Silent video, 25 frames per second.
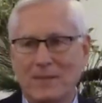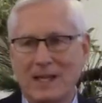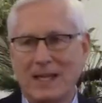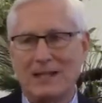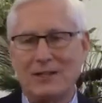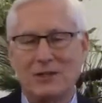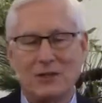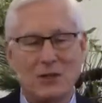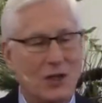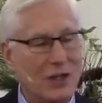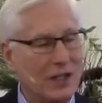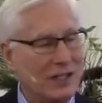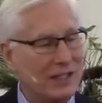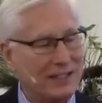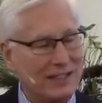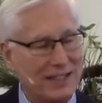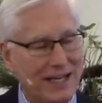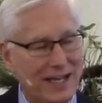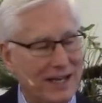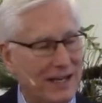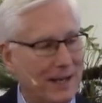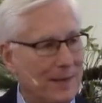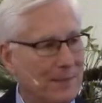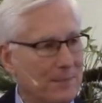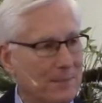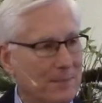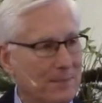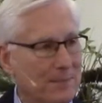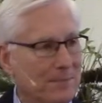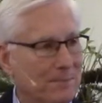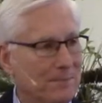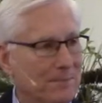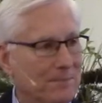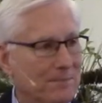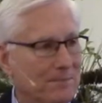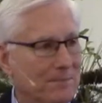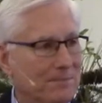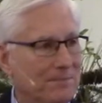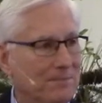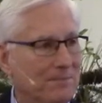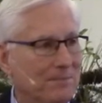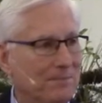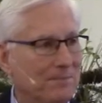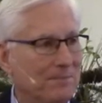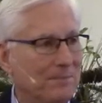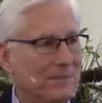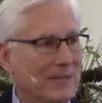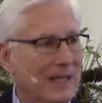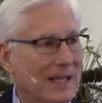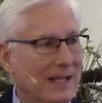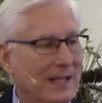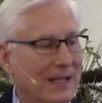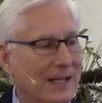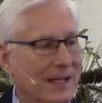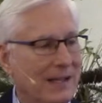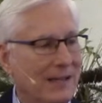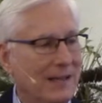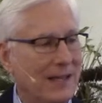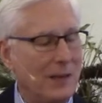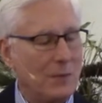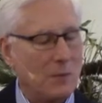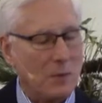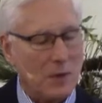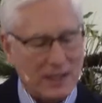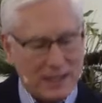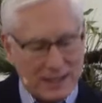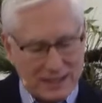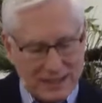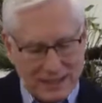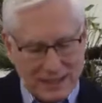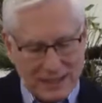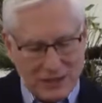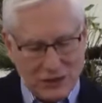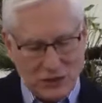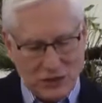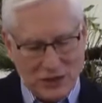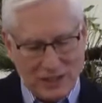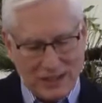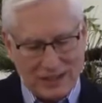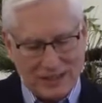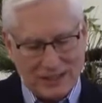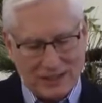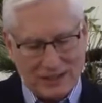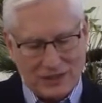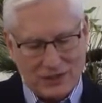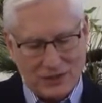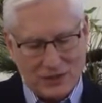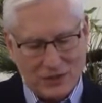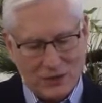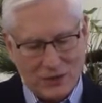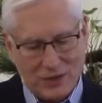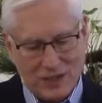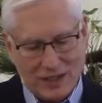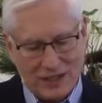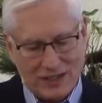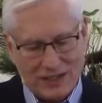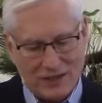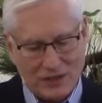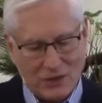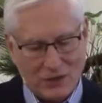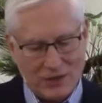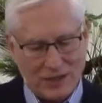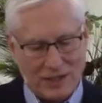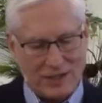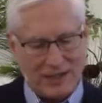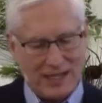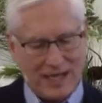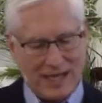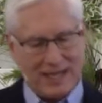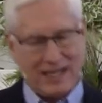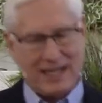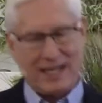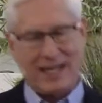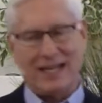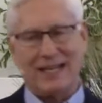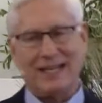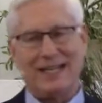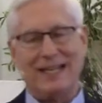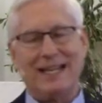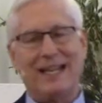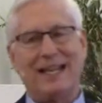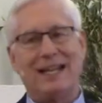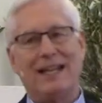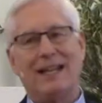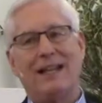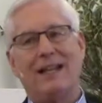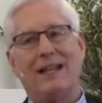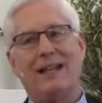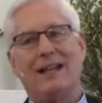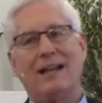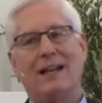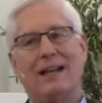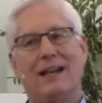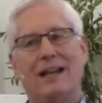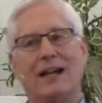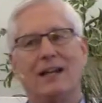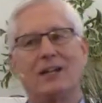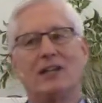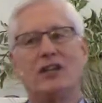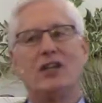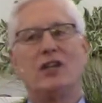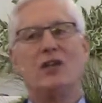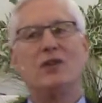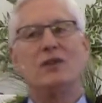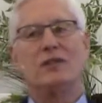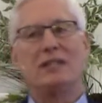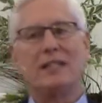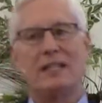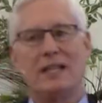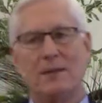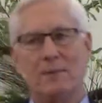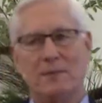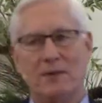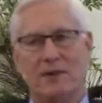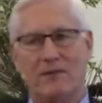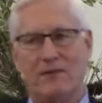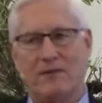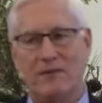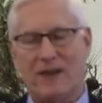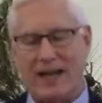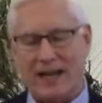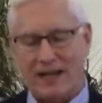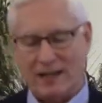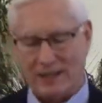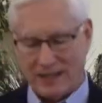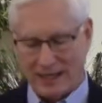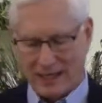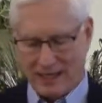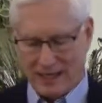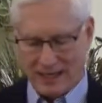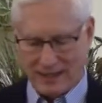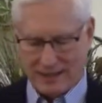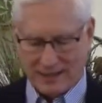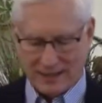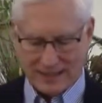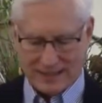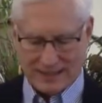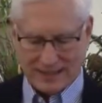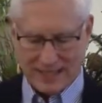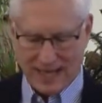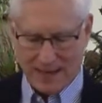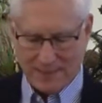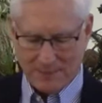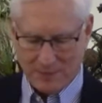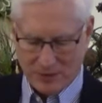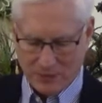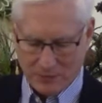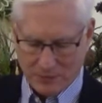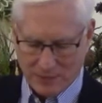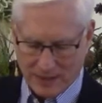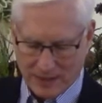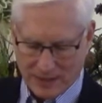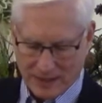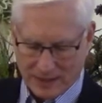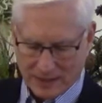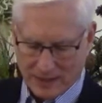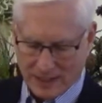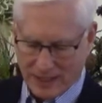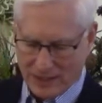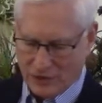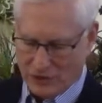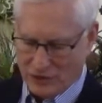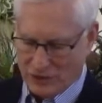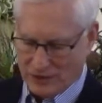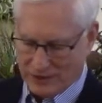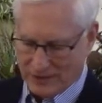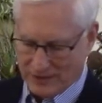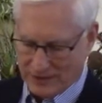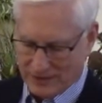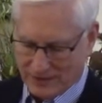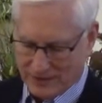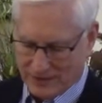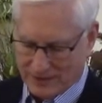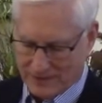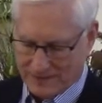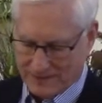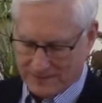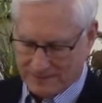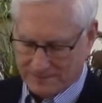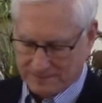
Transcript: It's all a setup. They want to see Jesus do this so that they can accuse him of violating the Sabbath regulations.